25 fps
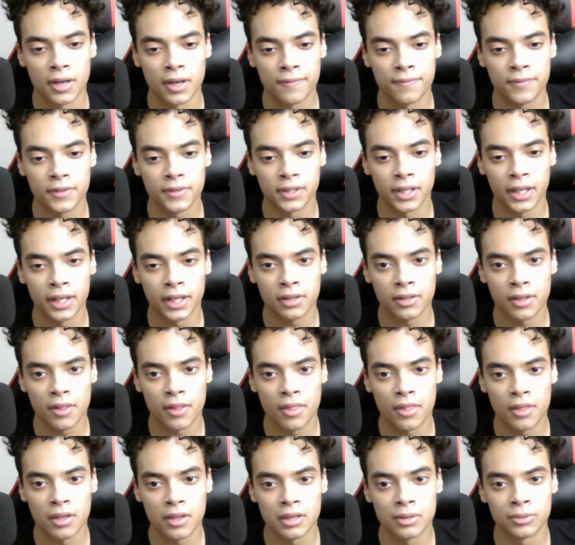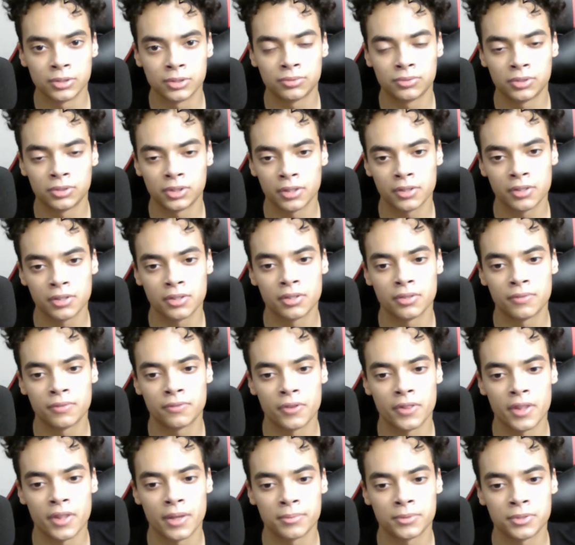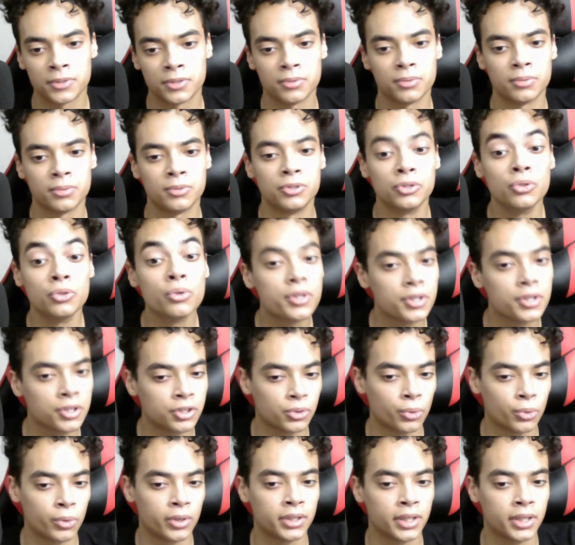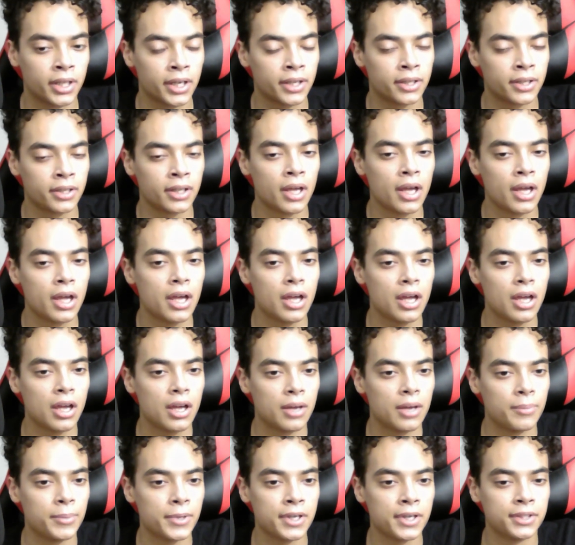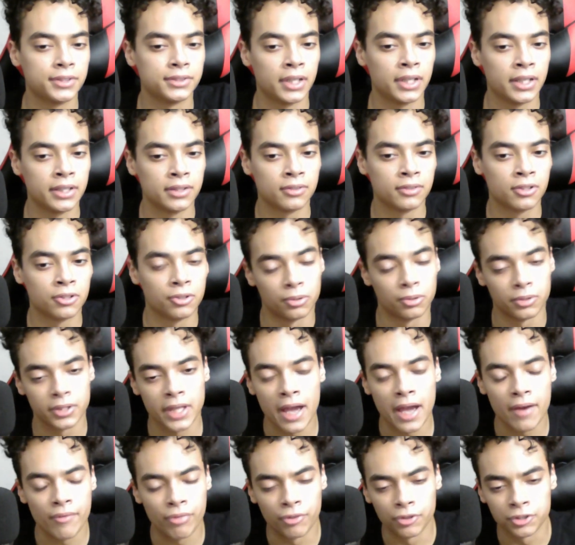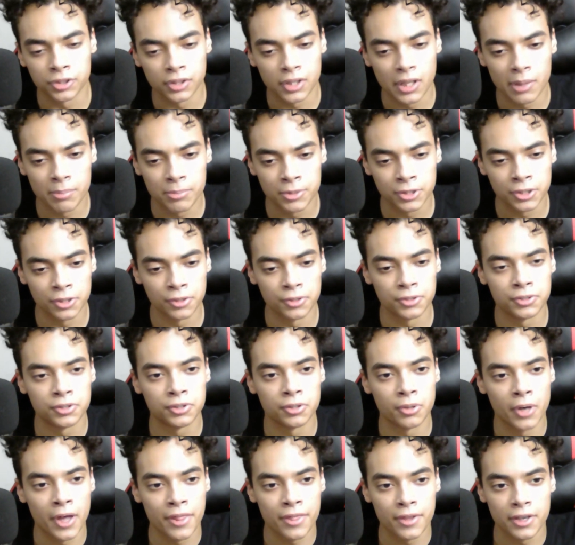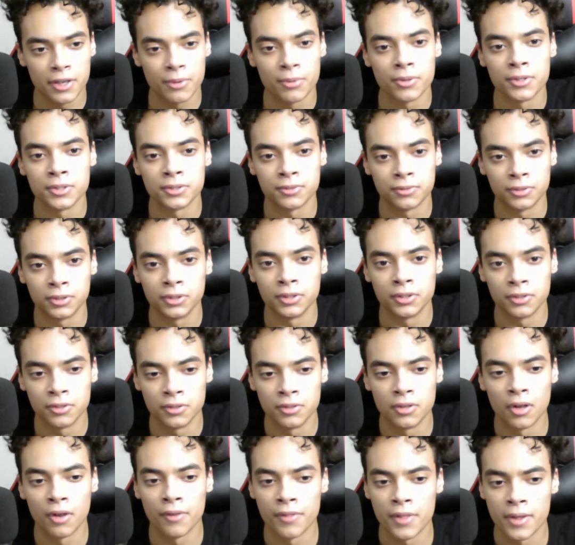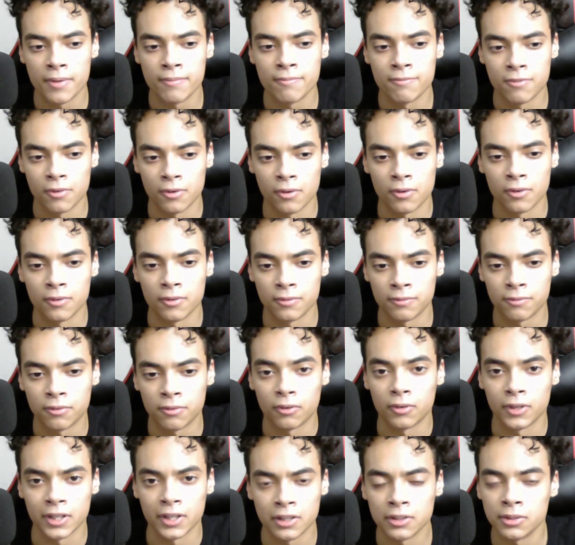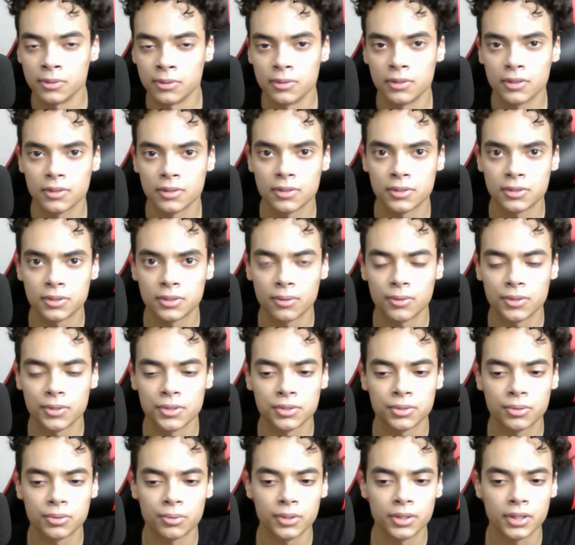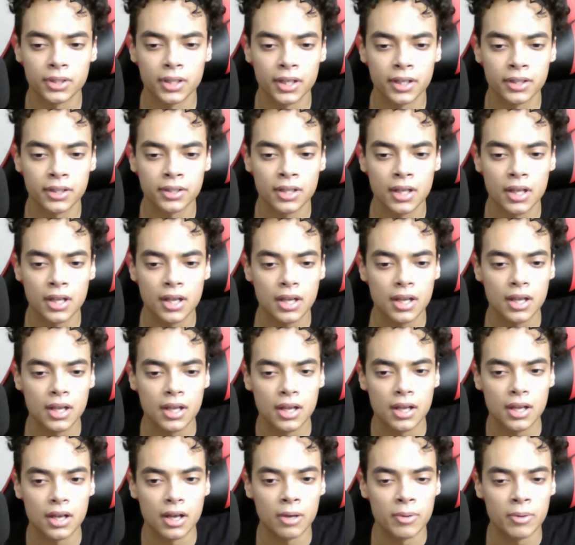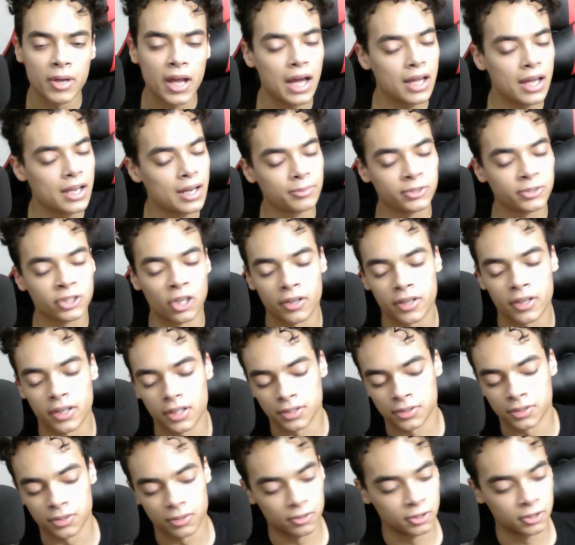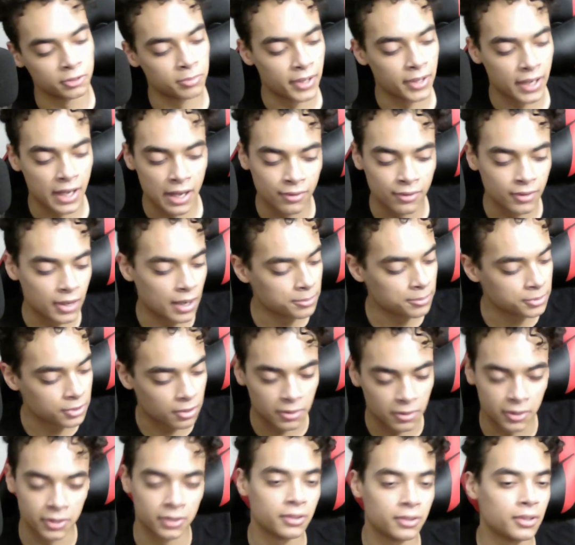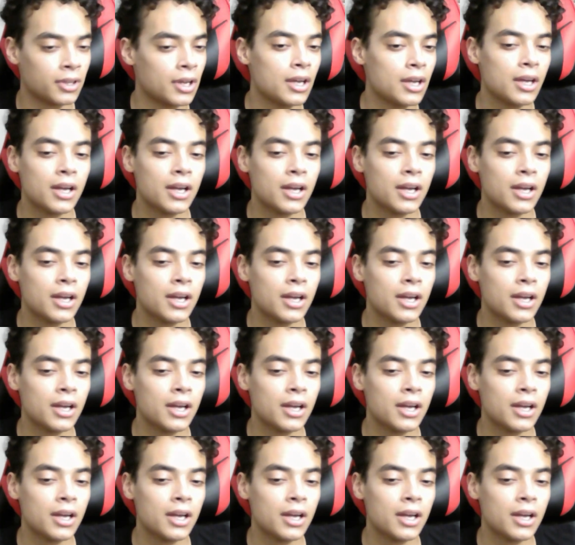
I feel like it was really good for them to do the storyline because they could only have 13 episodes. So I think it was really good on them for for including the Sona storyline. Uh, and I'm talking in circles by now. I'm sorry.